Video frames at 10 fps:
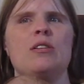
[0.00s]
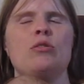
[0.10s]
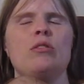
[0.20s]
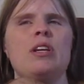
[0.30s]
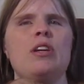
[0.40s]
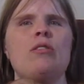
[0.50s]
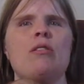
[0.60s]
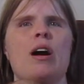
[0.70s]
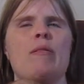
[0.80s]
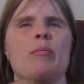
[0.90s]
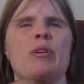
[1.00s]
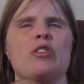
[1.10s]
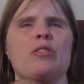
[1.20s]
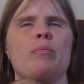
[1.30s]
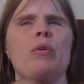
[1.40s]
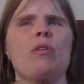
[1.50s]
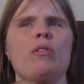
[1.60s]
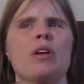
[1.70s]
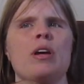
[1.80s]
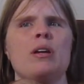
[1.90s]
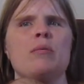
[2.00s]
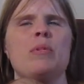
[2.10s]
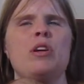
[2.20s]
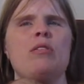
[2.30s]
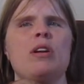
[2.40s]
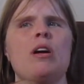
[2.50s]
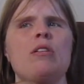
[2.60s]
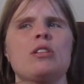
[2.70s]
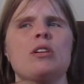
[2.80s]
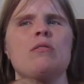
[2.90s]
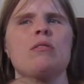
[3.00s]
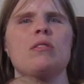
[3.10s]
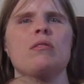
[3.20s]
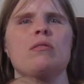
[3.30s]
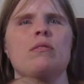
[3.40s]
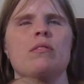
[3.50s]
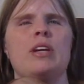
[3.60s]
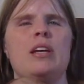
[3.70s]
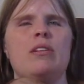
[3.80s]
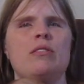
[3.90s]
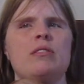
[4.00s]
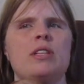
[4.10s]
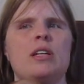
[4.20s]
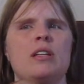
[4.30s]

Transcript: So then you don't have a bunch of bulk, but you can also reuse